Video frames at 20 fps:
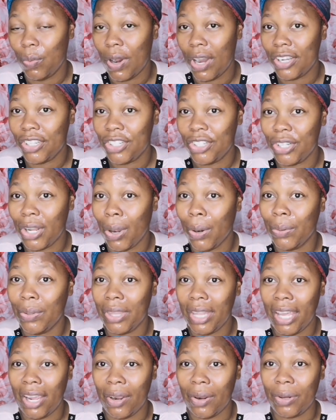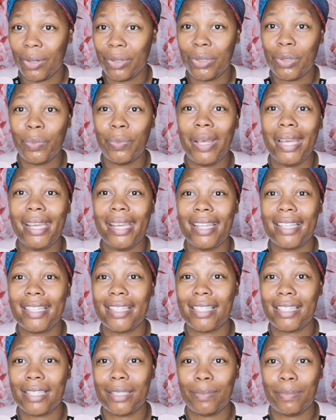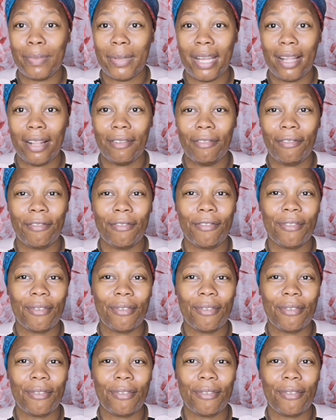wash down there to make it smell